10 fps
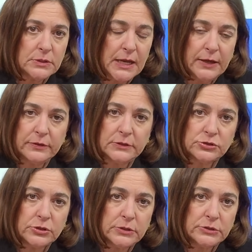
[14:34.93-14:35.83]
Catholic
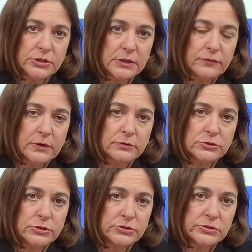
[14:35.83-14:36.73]
Church and of other
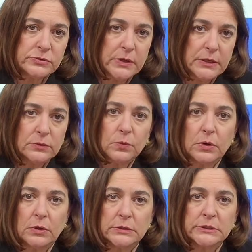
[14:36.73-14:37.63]
churches around the
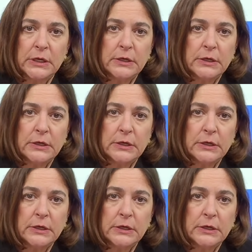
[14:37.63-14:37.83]
world